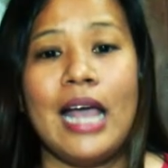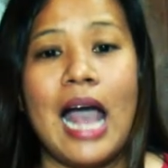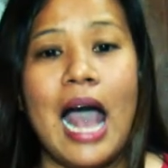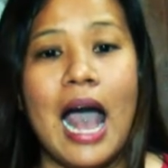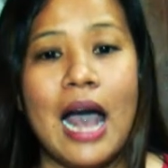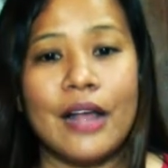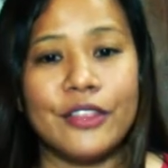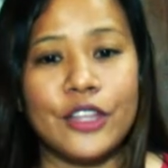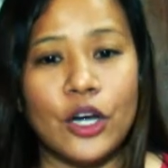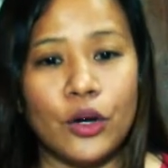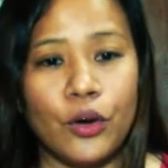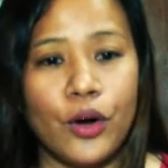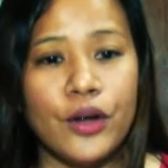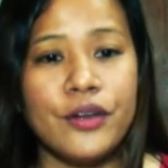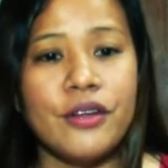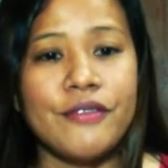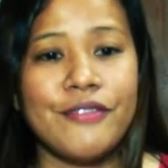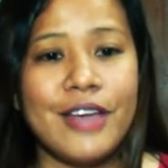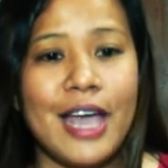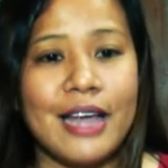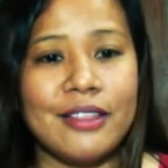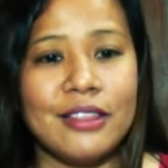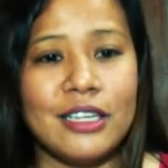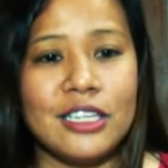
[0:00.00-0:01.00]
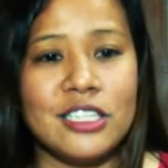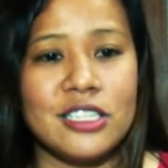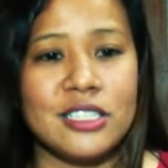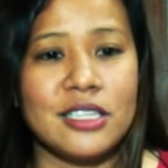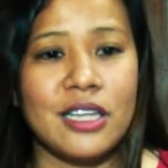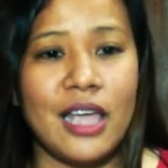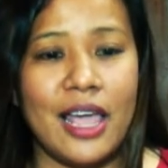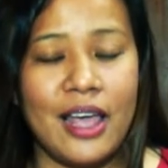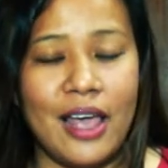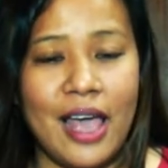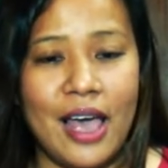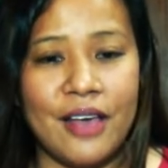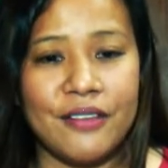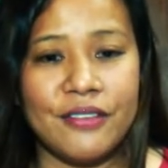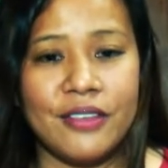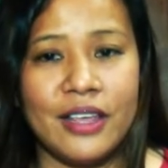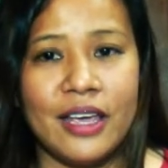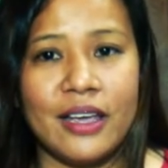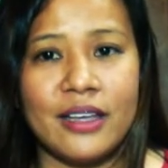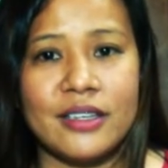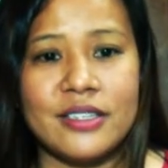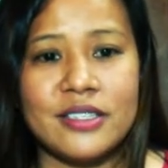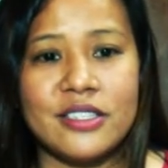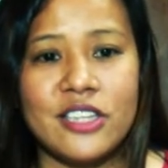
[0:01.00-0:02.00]
The Code of
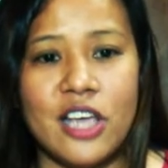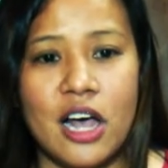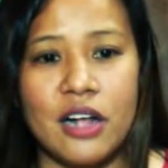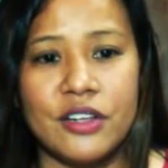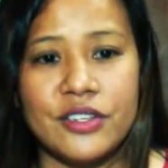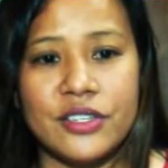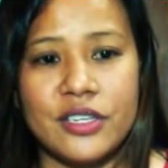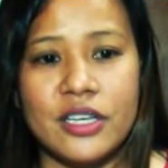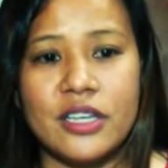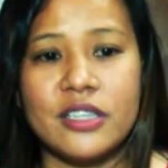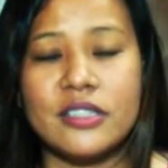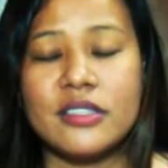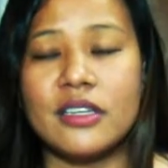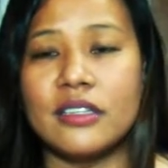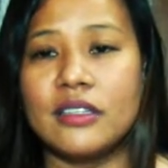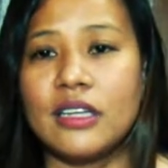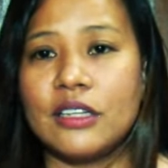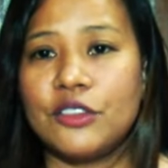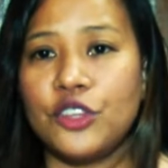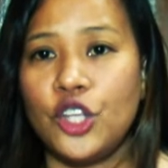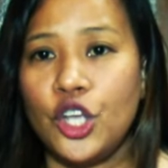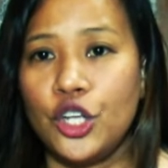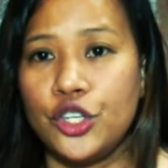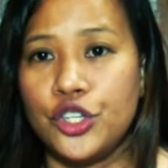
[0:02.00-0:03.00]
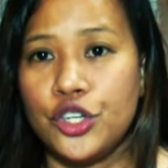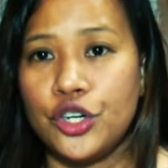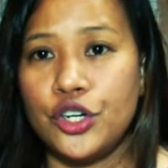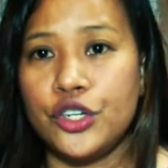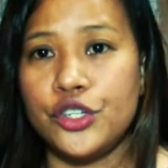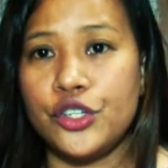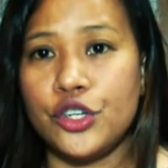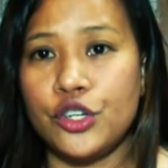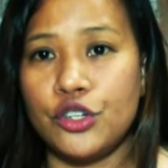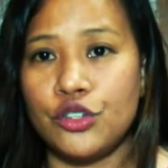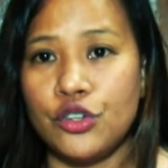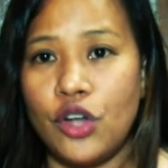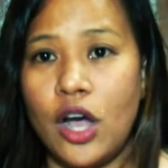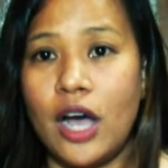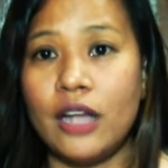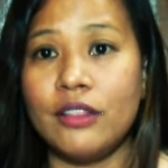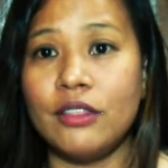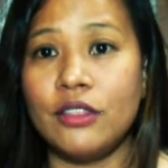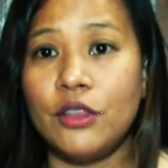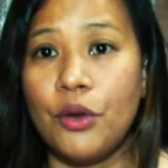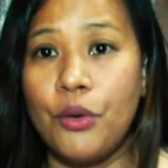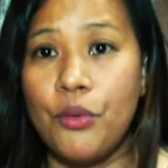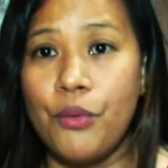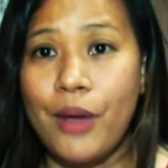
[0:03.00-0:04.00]
Ethics tells us that the teacher should
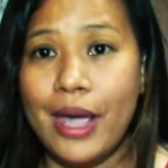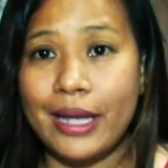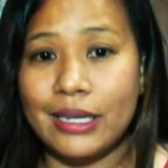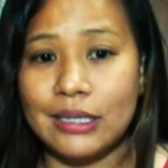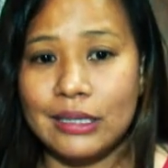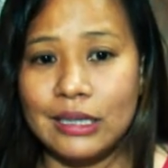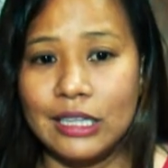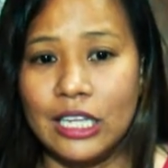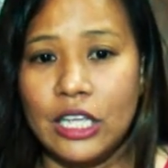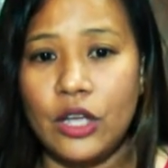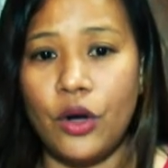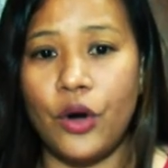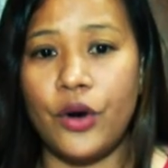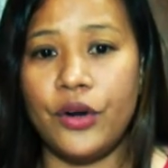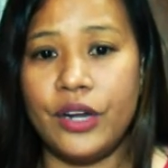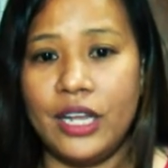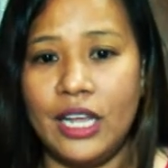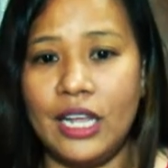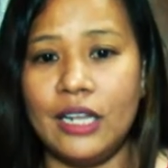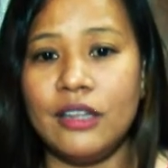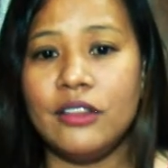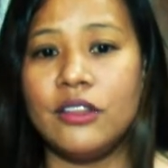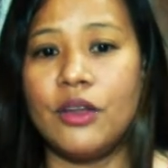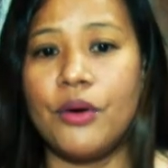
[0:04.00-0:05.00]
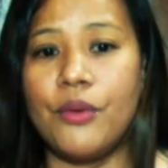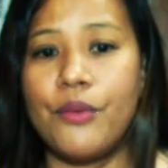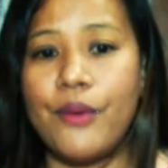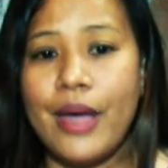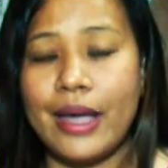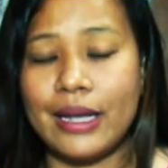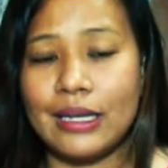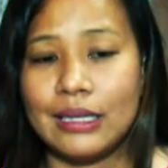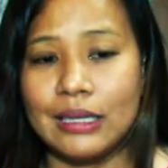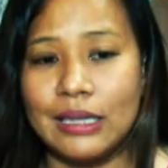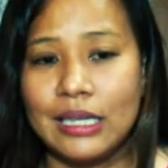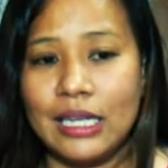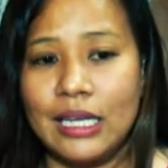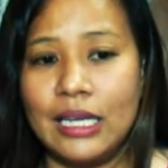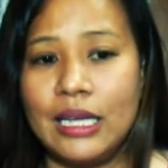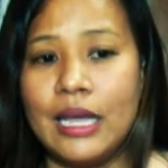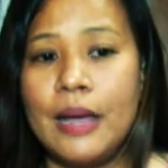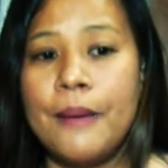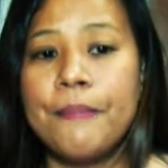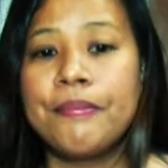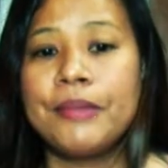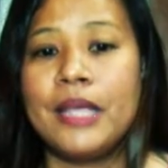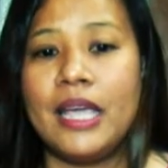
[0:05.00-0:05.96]
not directly or indirectly